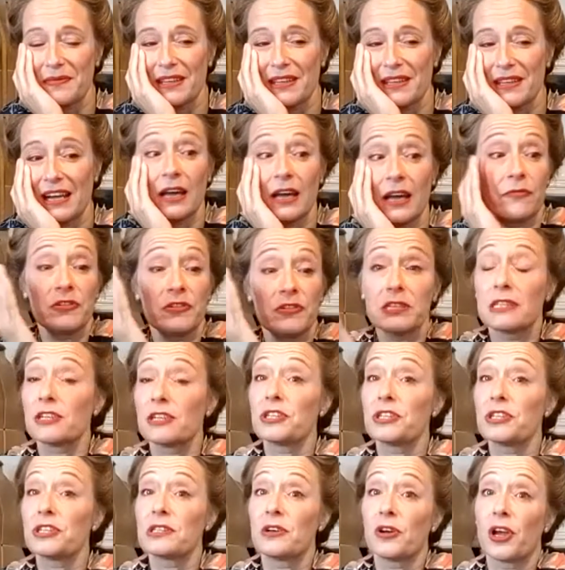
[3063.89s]
And research
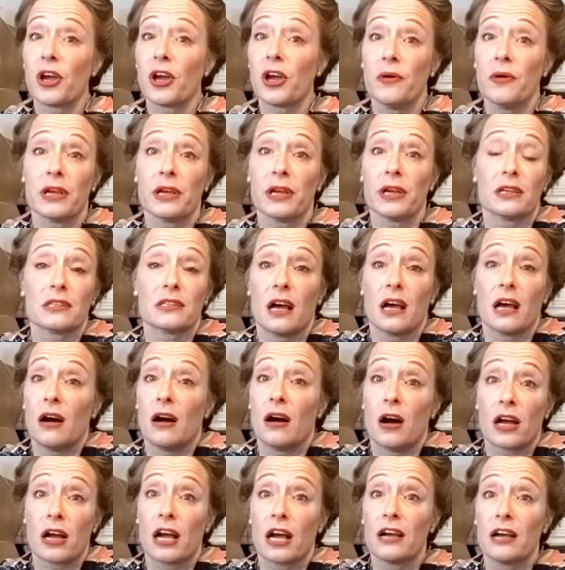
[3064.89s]
is ongoing as
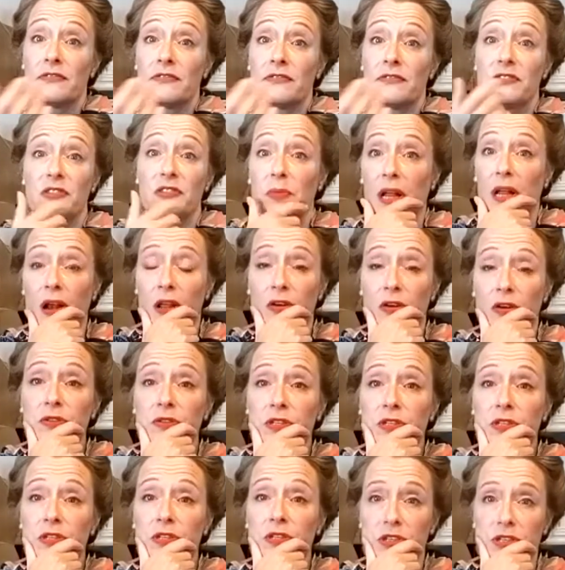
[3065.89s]
archives have been closed
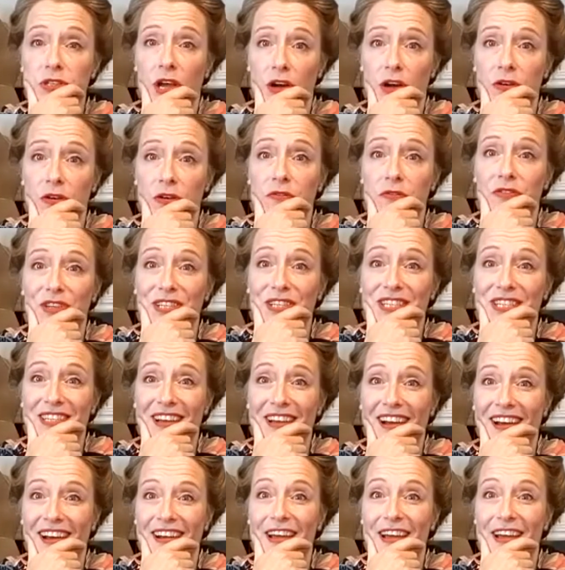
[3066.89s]
due to COVID.
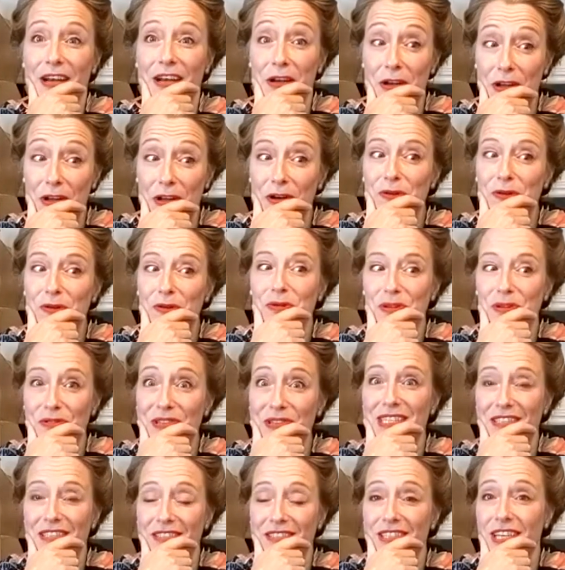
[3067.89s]
And I know there are
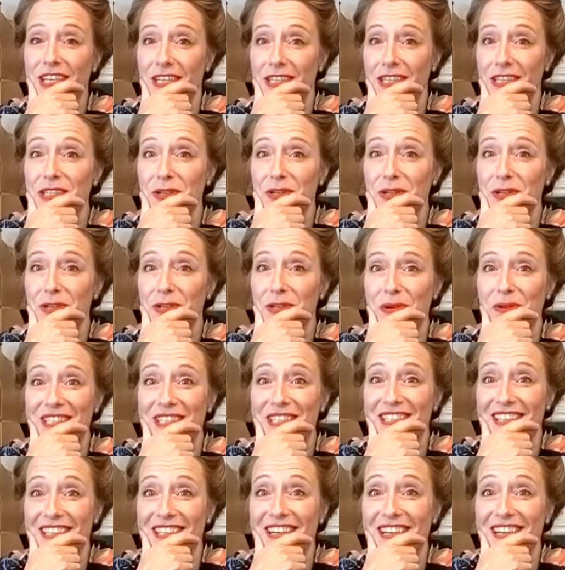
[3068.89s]
still testimonies
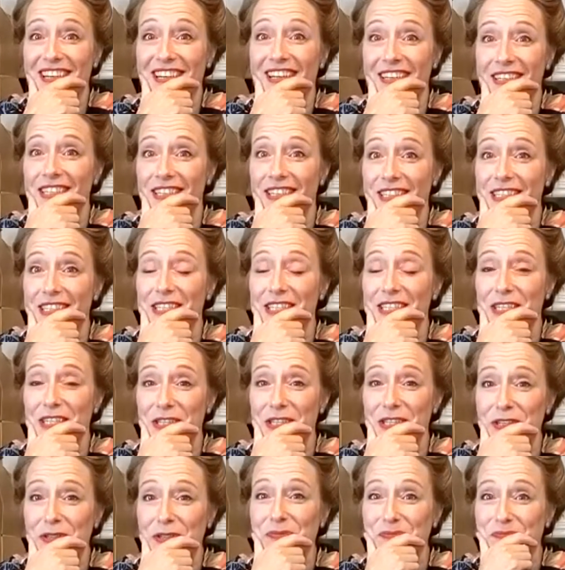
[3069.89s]
that I need to listen
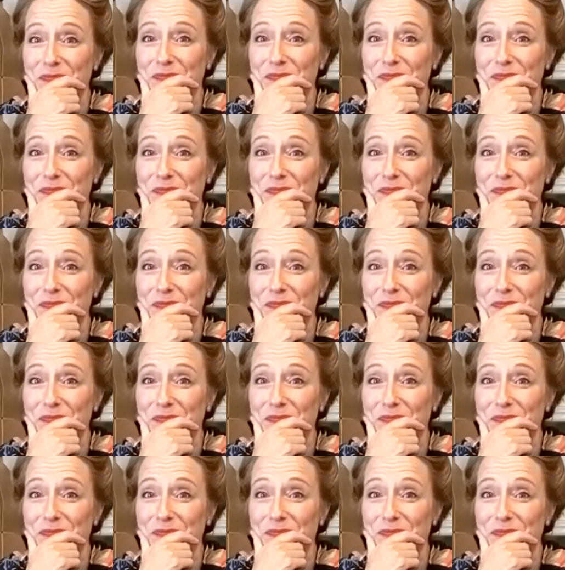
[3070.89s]
to.